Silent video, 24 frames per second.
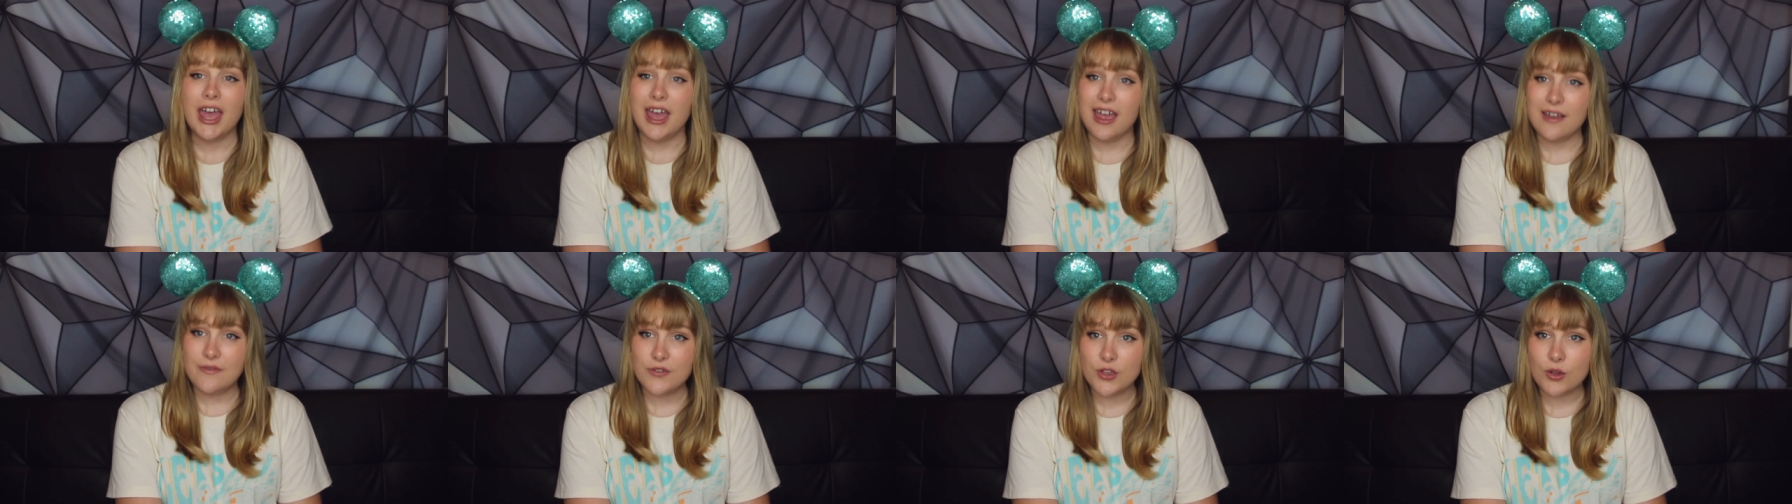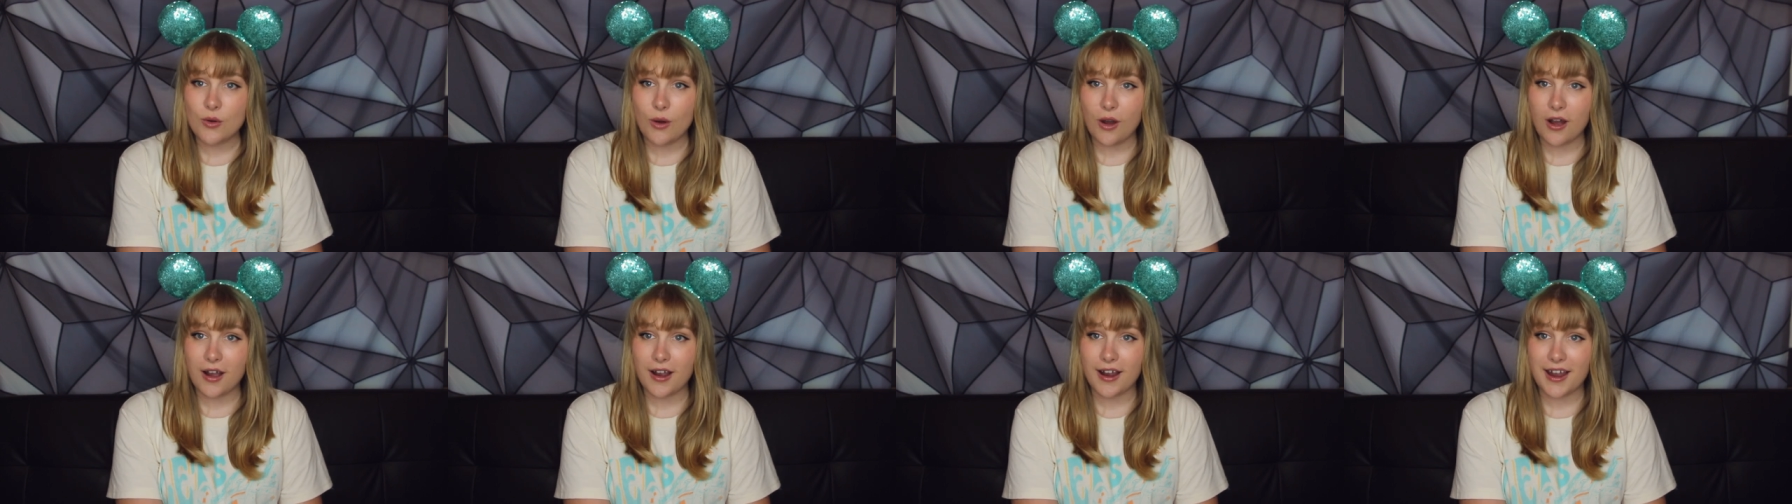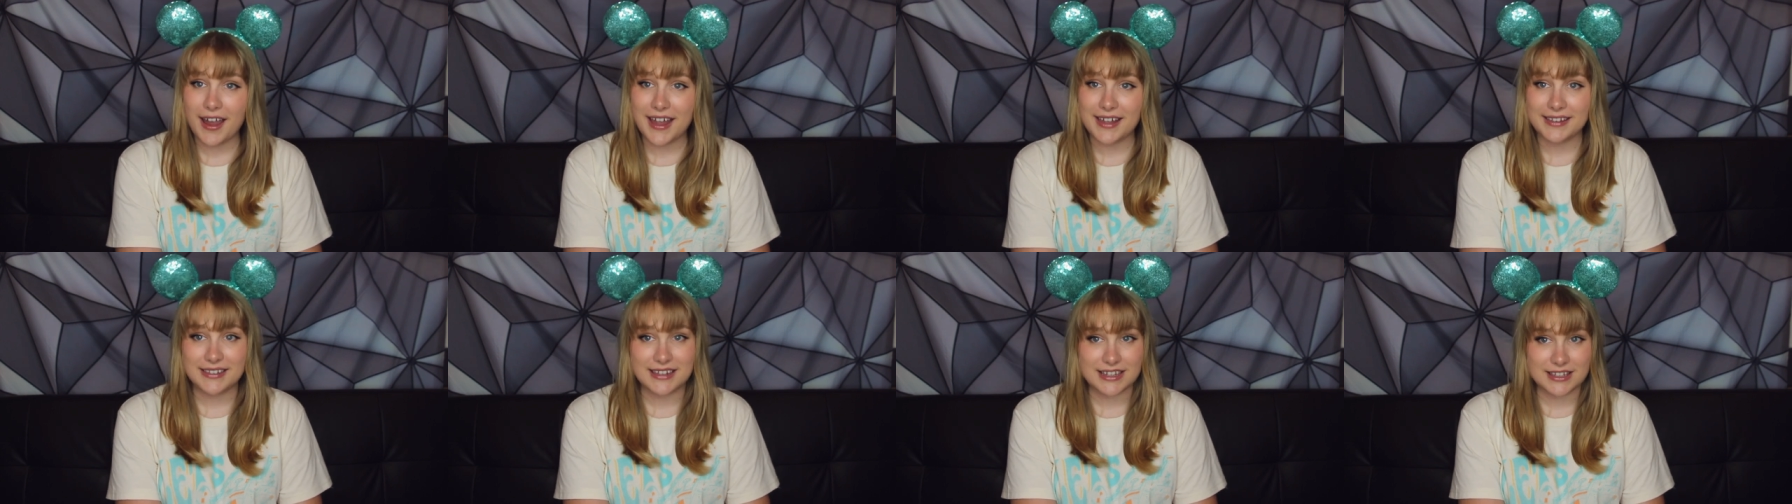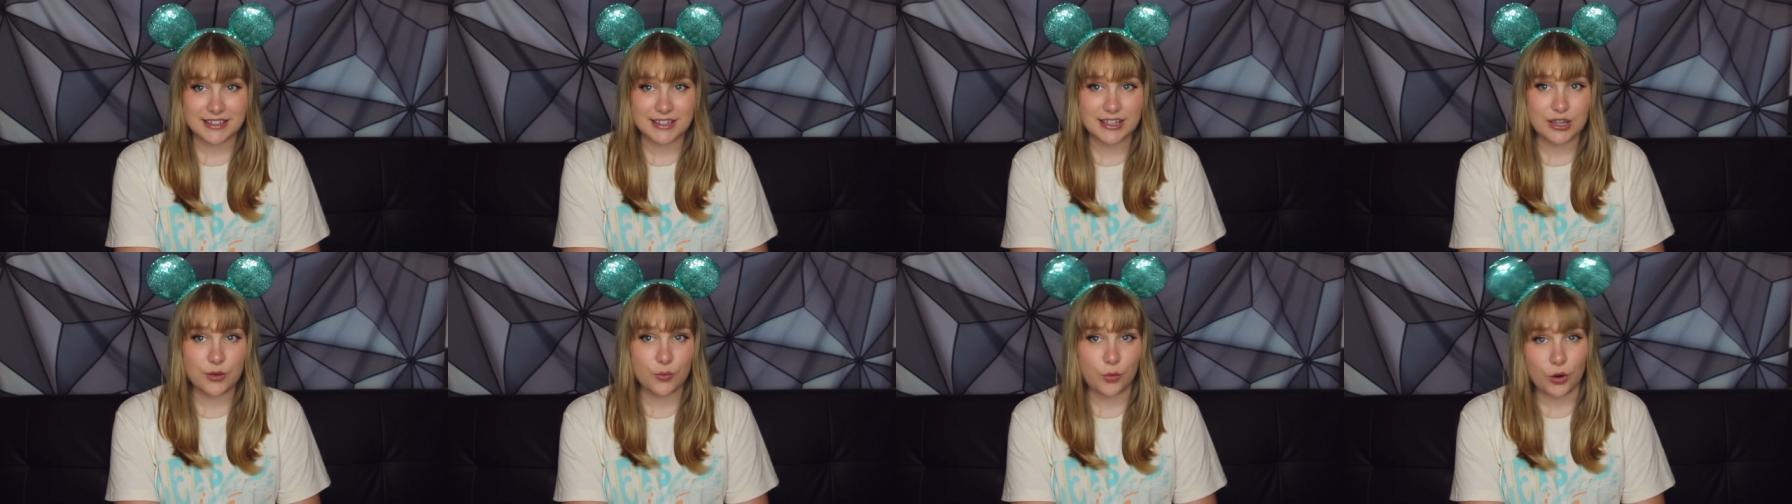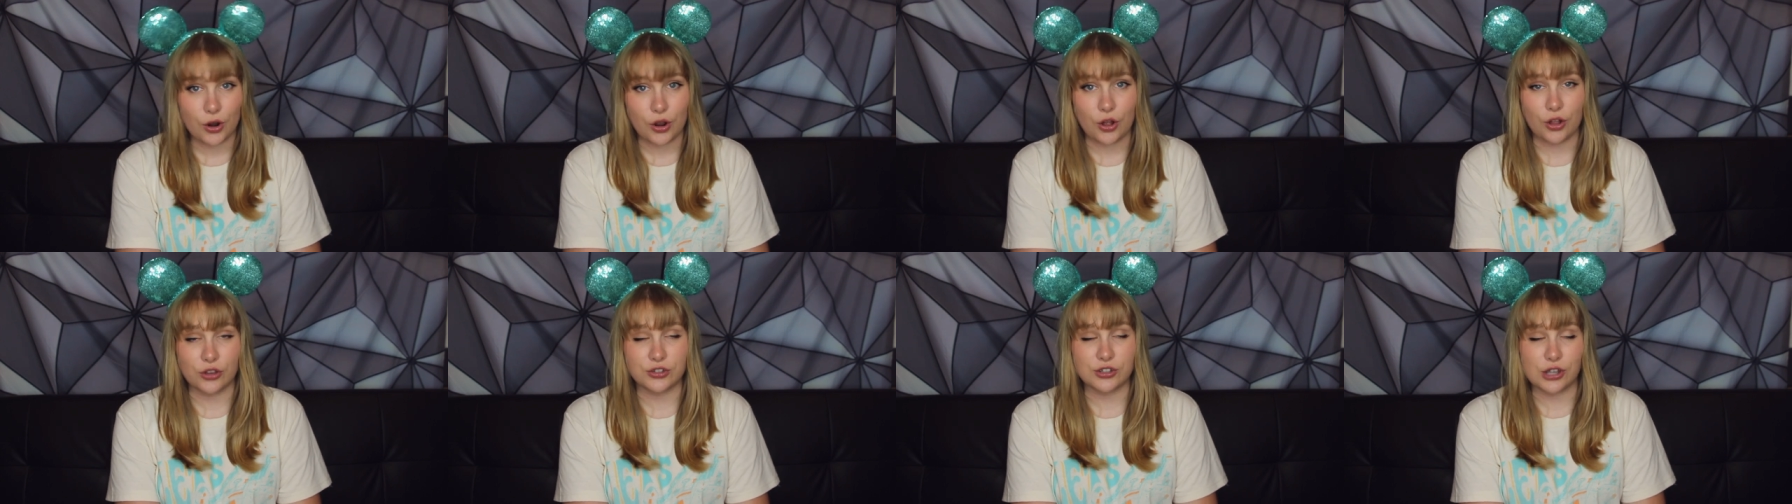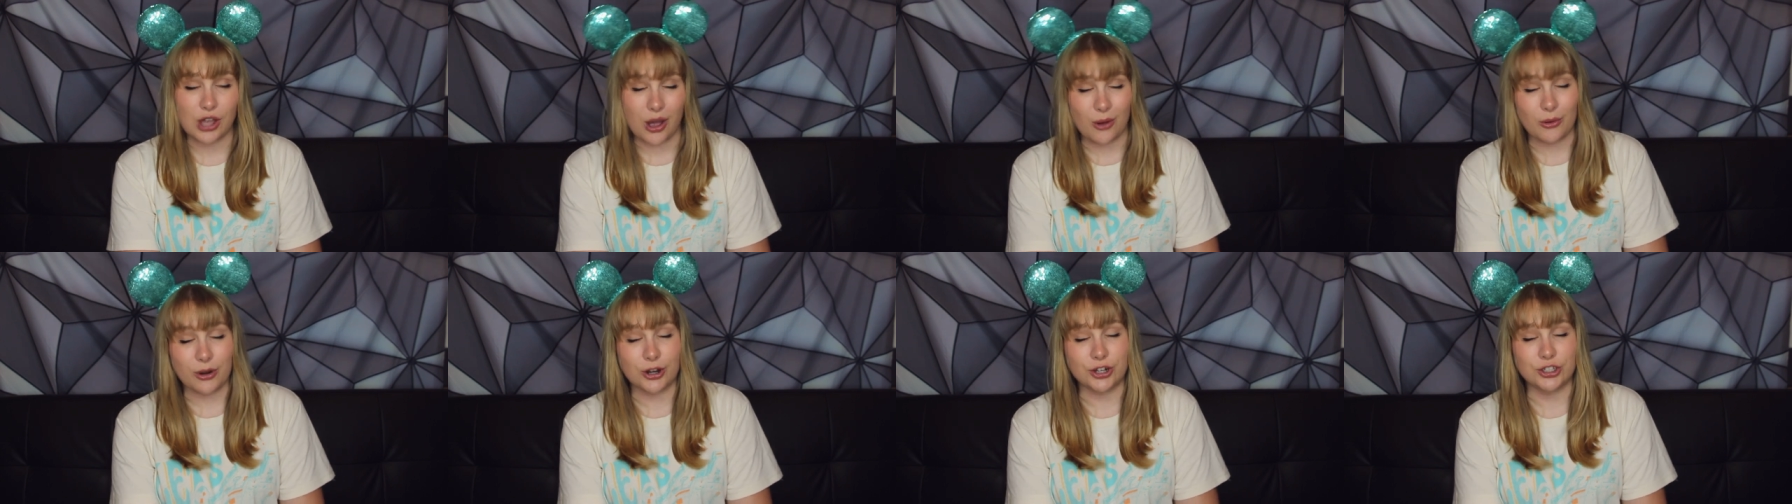if you are a Disney World
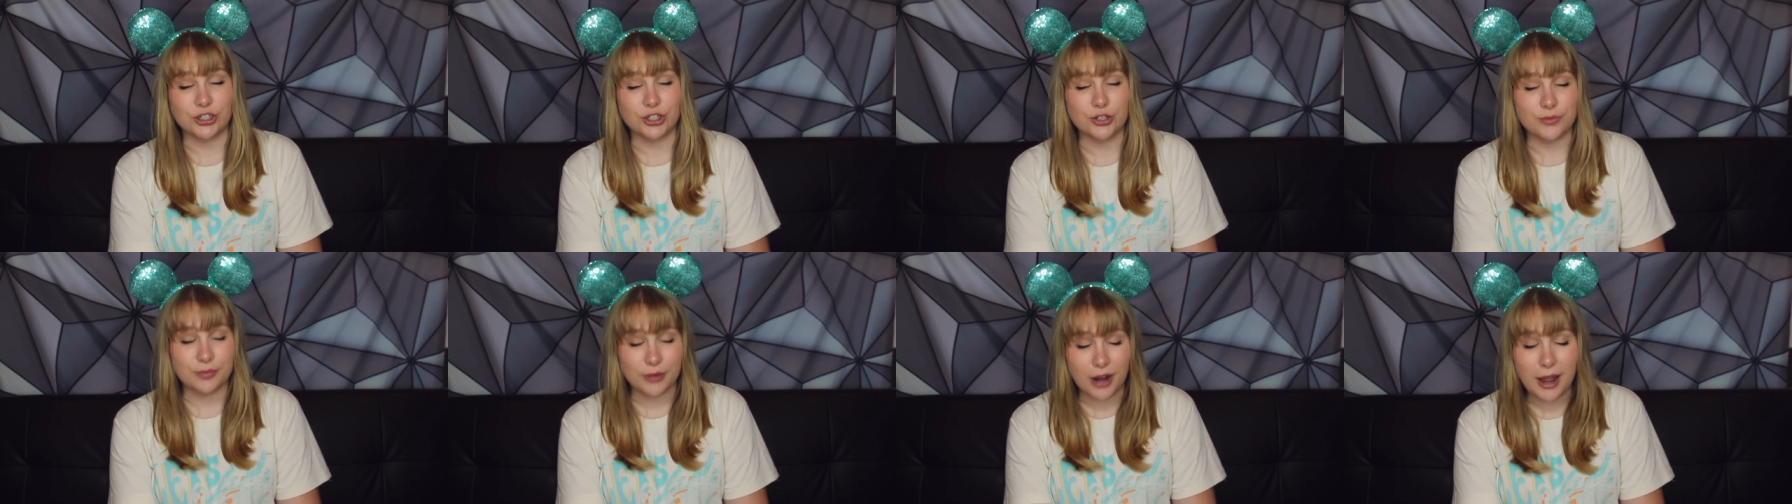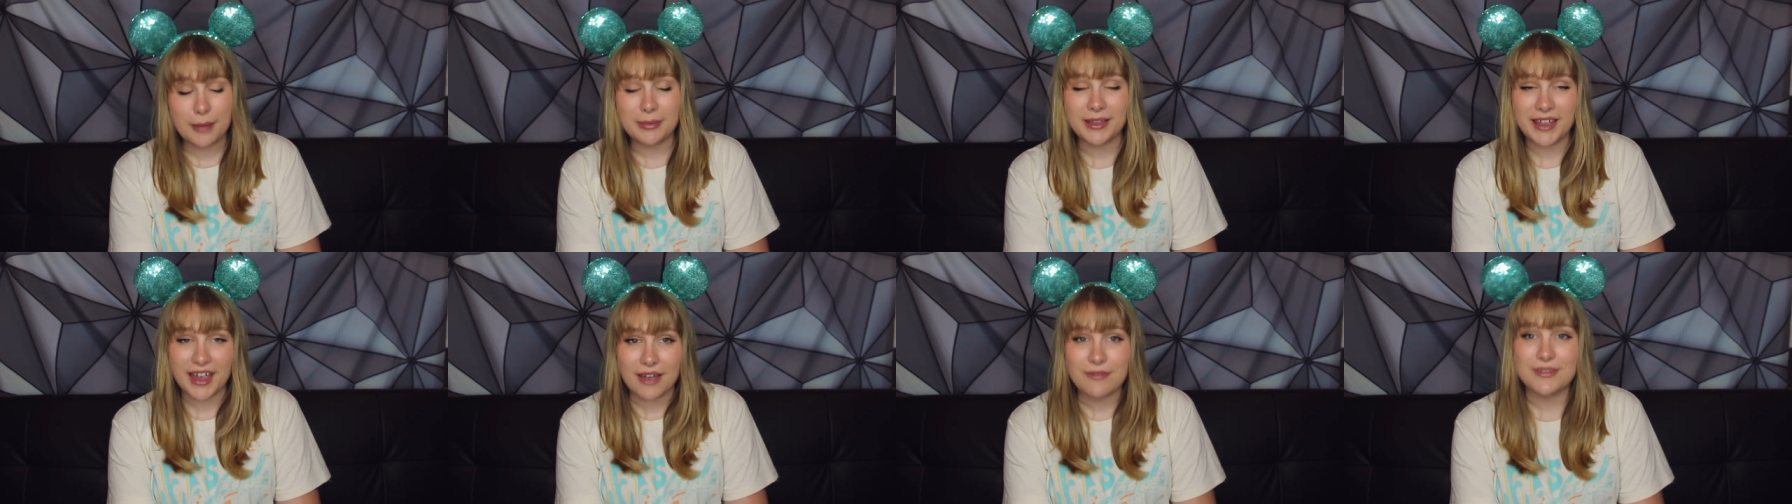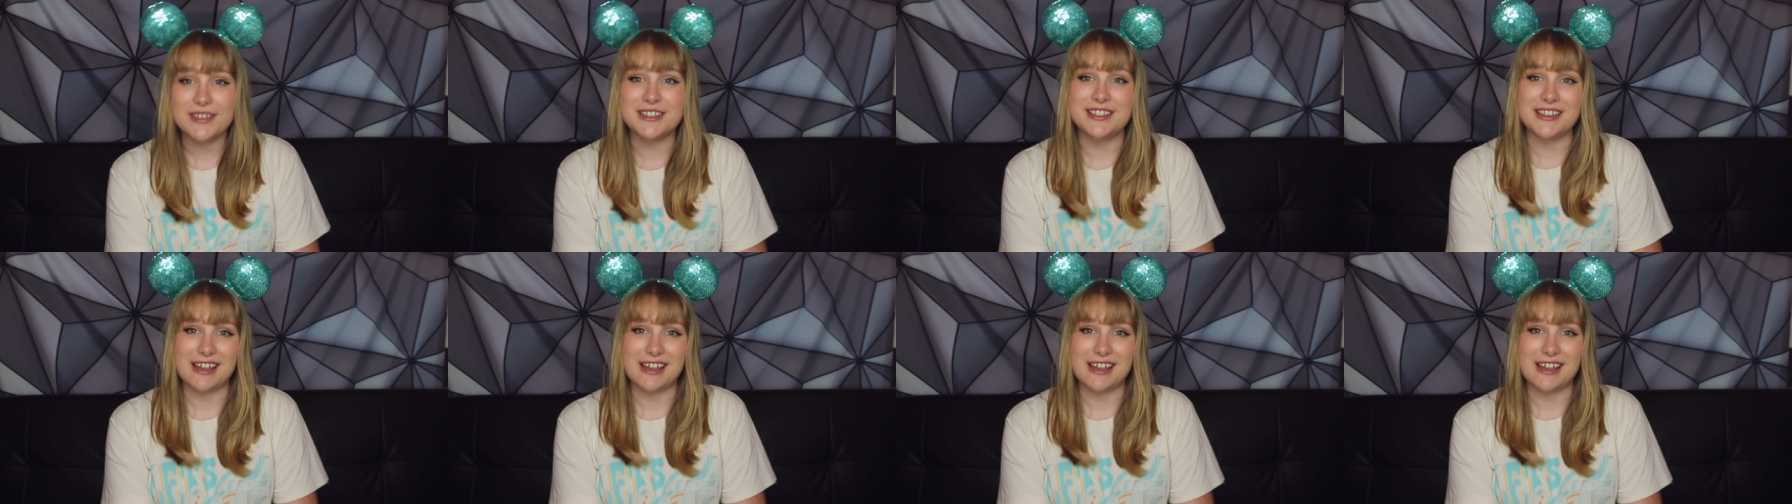goer, you probably have this